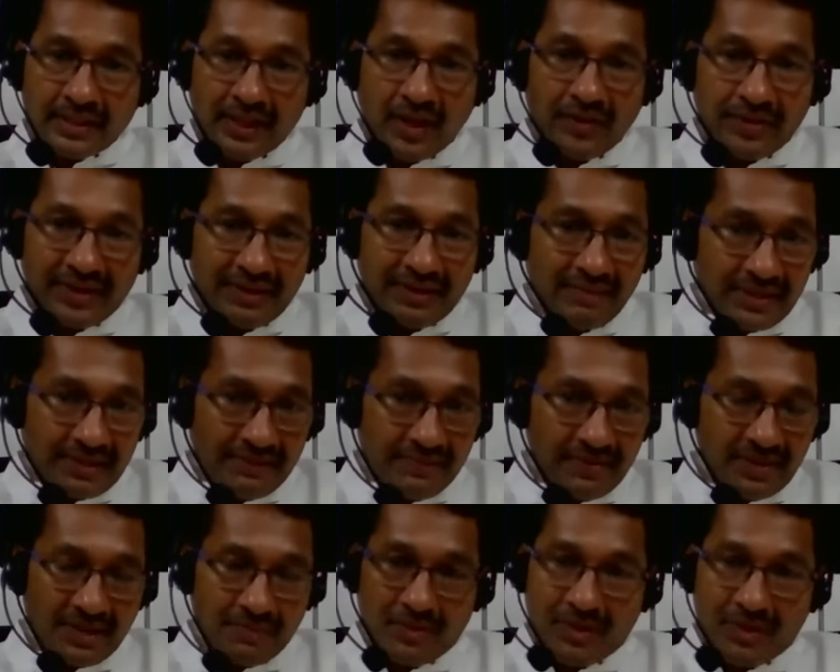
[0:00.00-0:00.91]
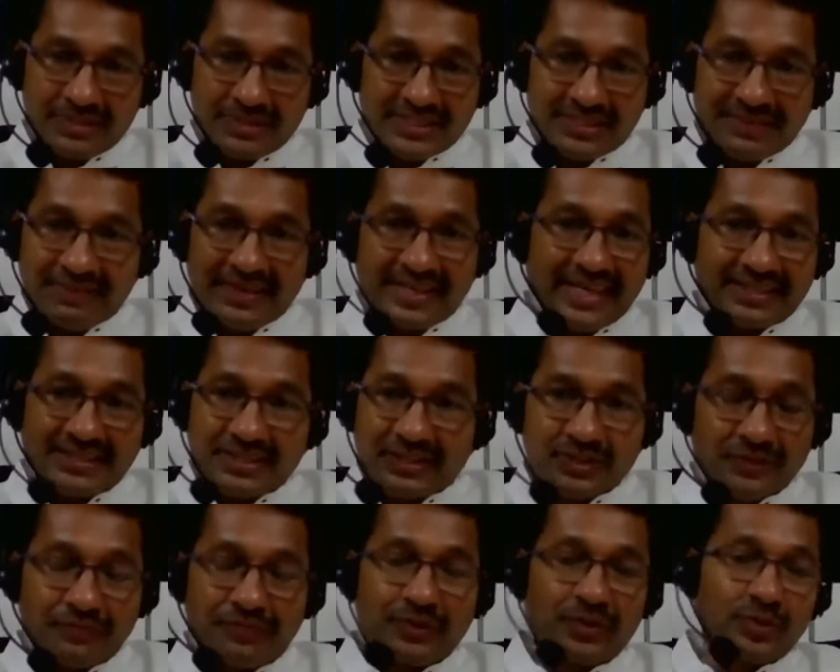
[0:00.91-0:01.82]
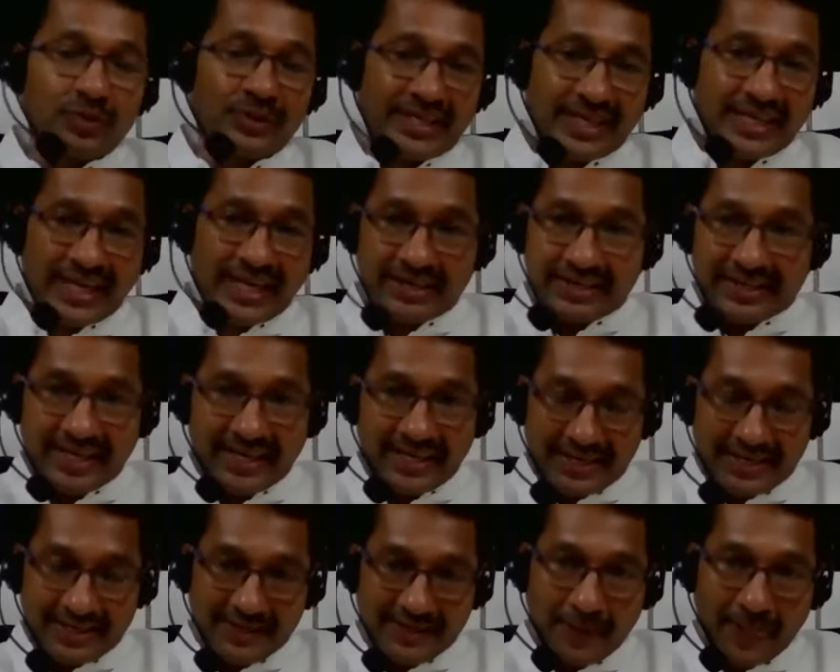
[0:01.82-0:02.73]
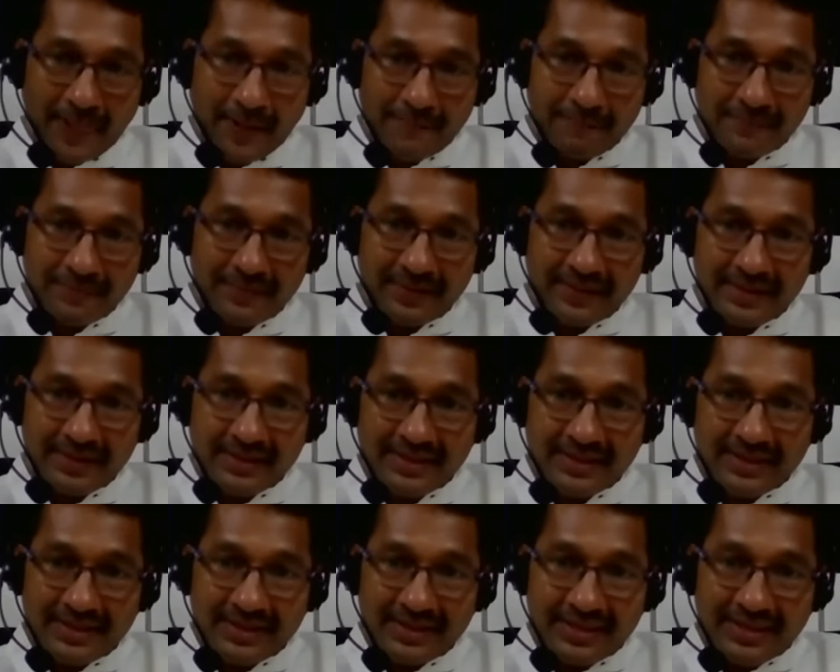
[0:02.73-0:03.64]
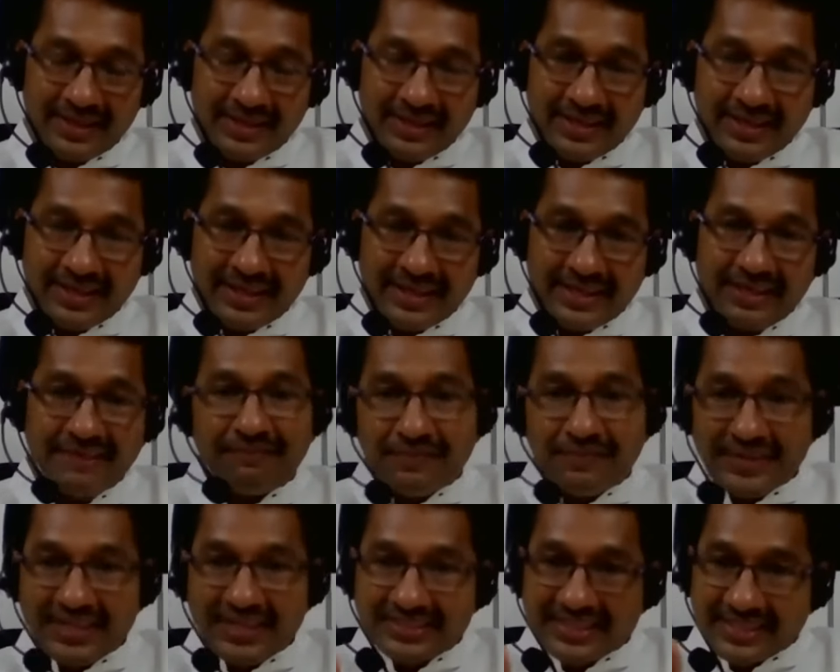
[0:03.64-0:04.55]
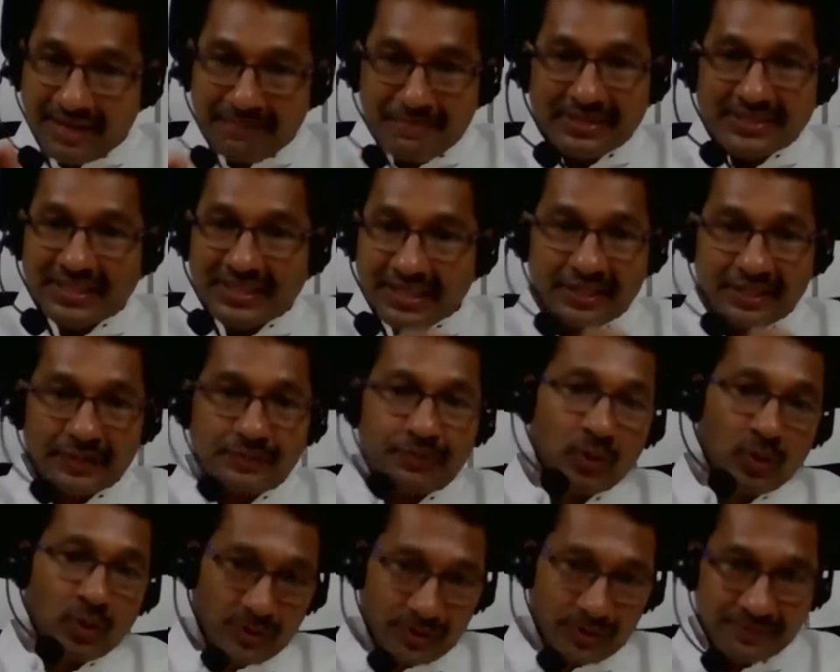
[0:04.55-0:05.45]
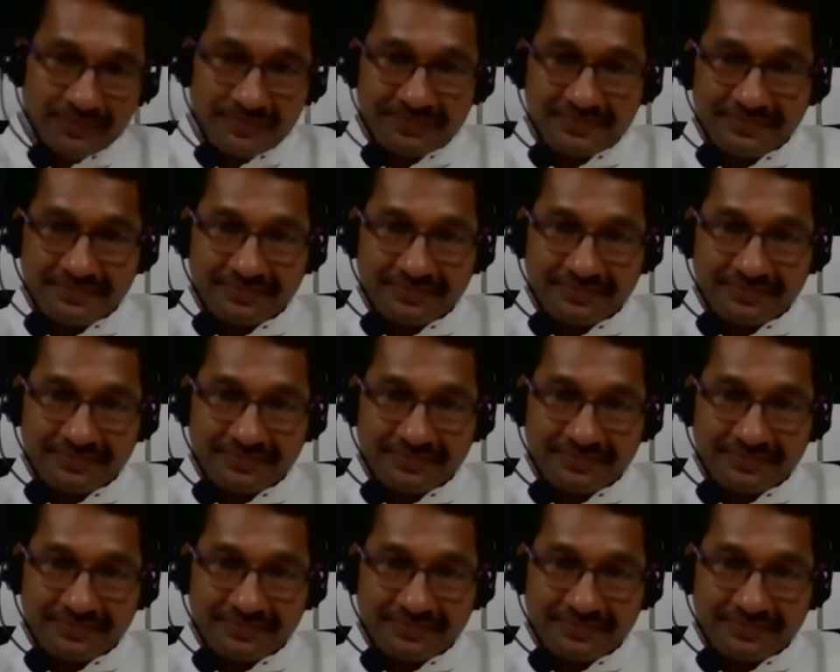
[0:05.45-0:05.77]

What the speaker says: Now, even among the civil cases, if you could take, if it is a commercial dispute,